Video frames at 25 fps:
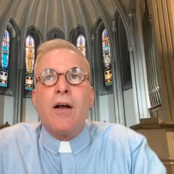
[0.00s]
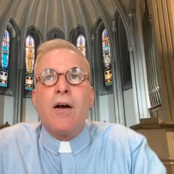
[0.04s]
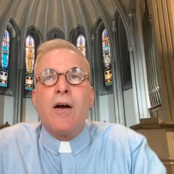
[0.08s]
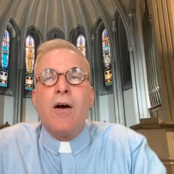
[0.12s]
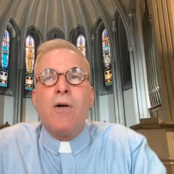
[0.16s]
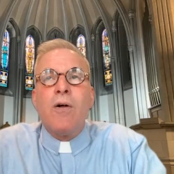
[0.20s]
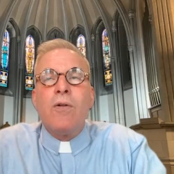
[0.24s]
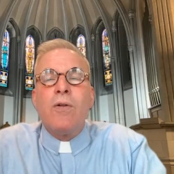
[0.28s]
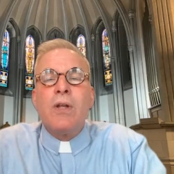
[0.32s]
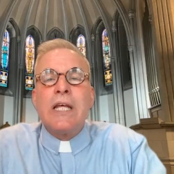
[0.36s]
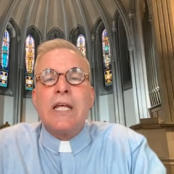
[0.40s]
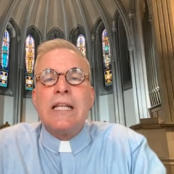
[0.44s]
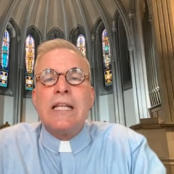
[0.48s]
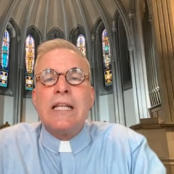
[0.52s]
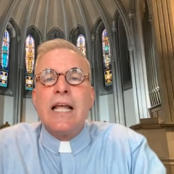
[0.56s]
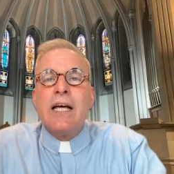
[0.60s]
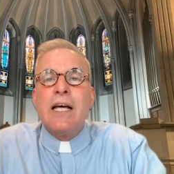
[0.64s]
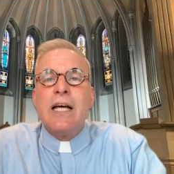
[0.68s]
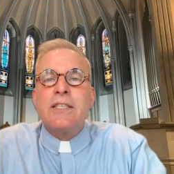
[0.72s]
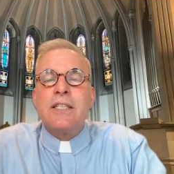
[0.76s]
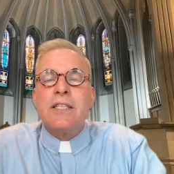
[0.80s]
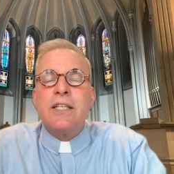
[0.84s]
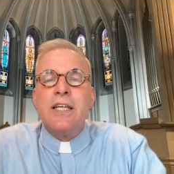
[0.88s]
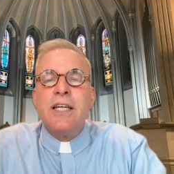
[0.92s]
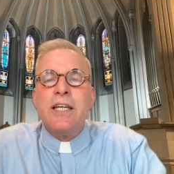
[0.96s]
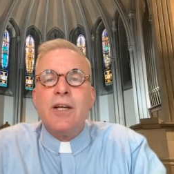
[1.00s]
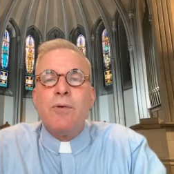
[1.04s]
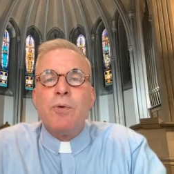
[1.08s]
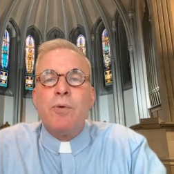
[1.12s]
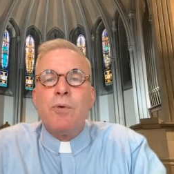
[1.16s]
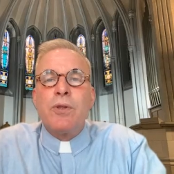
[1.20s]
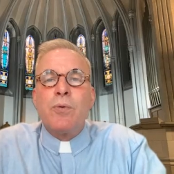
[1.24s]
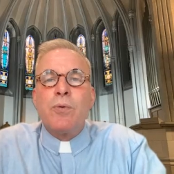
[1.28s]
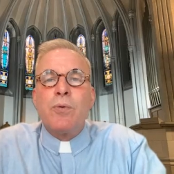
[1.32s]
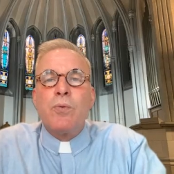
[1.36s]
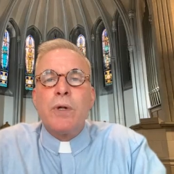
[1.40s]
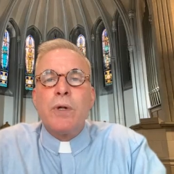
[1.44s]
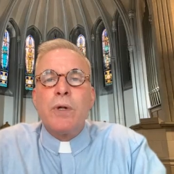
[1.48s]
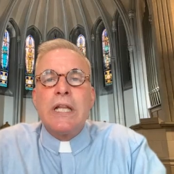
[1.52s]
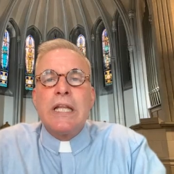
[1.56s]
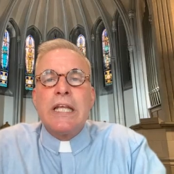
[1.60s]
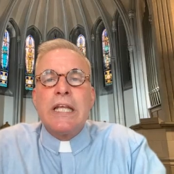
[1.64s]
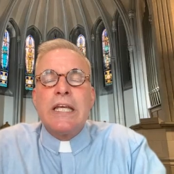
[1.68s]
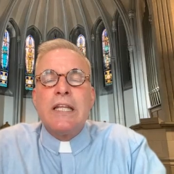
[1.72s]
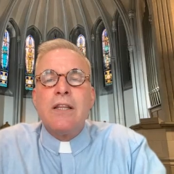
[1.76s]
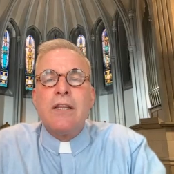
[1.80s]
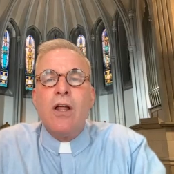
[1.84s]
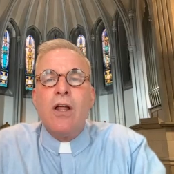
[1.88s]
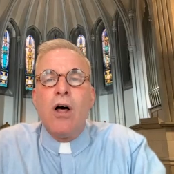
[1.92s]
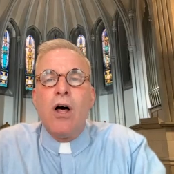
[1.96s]
only allowed to eat with
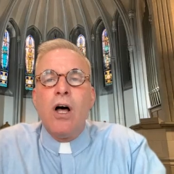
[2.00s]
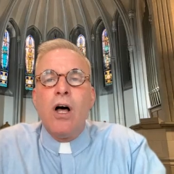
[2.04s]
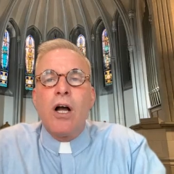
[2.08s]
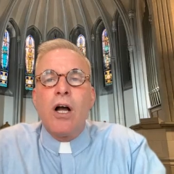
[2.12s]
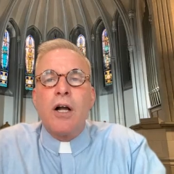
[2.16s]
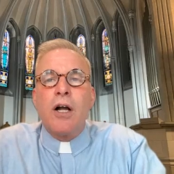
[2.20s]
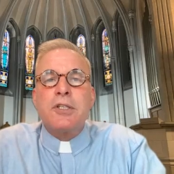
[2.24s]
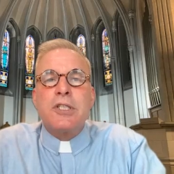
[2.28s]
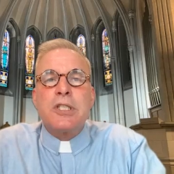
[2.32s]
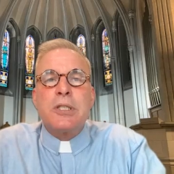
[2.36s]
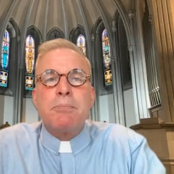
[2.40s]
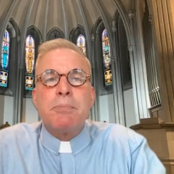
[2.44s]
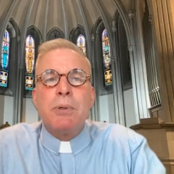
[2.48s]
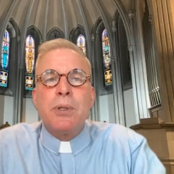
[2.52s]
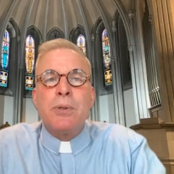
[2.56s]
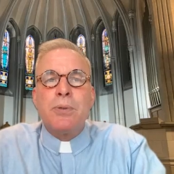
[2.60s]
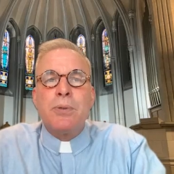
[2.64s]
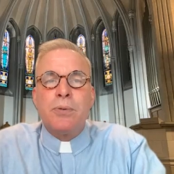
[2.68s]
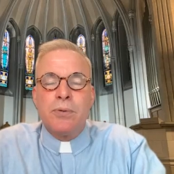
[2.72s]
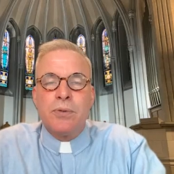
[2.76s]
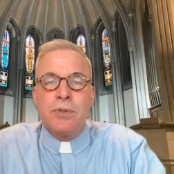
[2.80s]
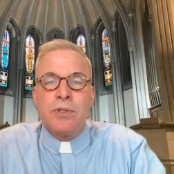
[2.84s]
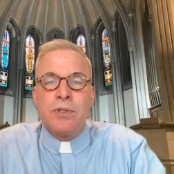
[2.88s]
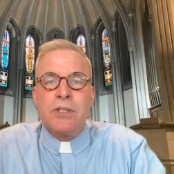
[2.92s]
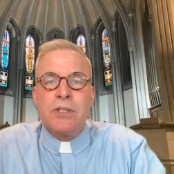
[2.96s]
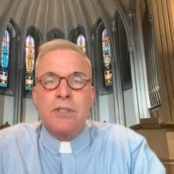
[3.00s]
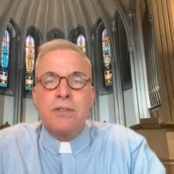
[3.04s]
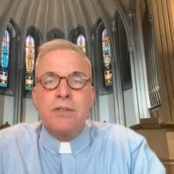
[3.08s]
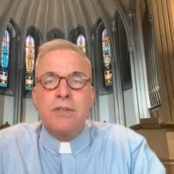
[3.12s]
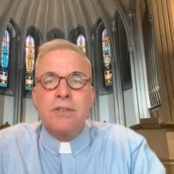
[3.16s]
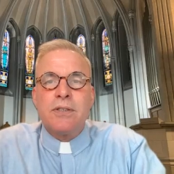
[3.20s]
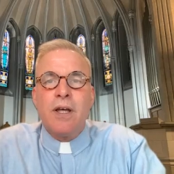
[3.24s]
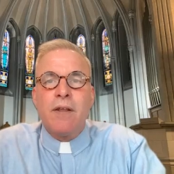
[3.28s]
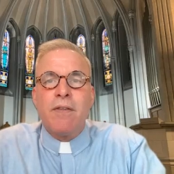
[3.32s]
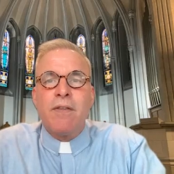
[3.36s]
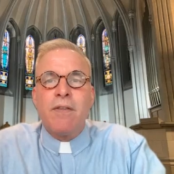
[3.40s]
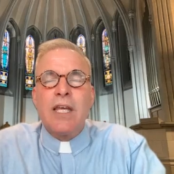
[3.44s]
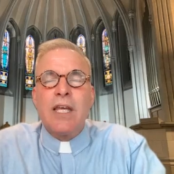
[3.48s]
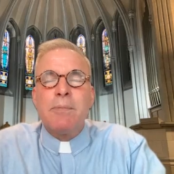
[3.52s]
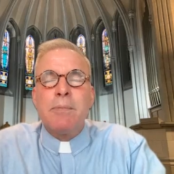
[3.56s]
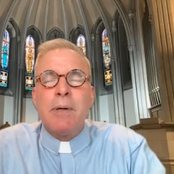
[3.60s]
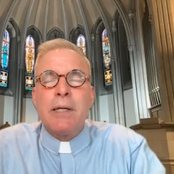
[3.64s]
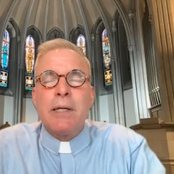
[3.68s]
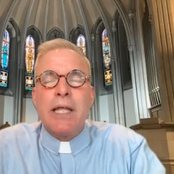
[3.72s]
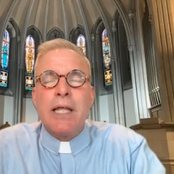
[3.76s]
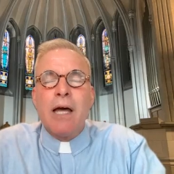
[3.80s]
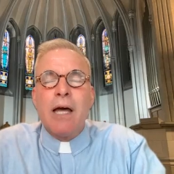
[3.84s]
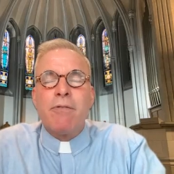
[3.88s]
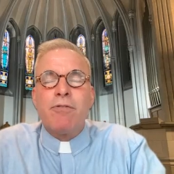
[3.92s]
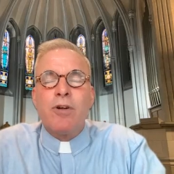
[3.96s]
really long spoons. Now think
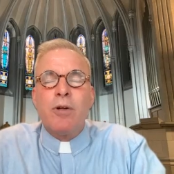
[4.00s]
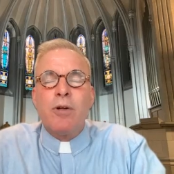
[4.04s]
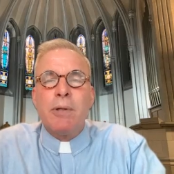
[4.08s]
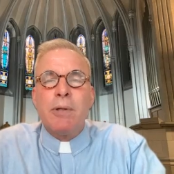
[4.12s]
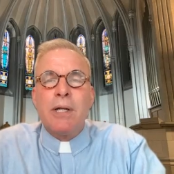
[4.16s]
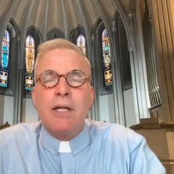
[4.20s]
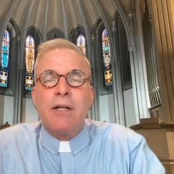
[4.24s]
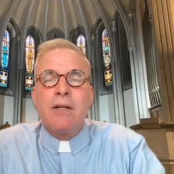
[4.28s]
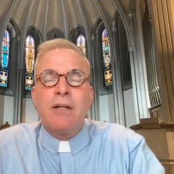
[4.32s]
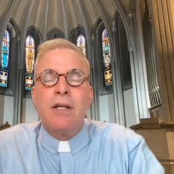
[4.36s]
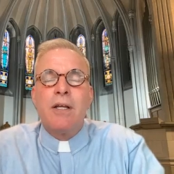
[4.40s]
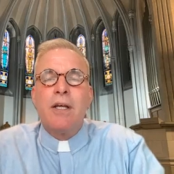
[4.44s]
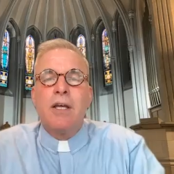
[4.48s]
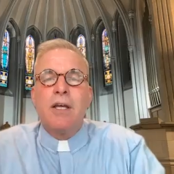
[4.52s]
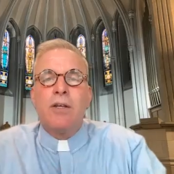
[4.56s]
about that for a minute.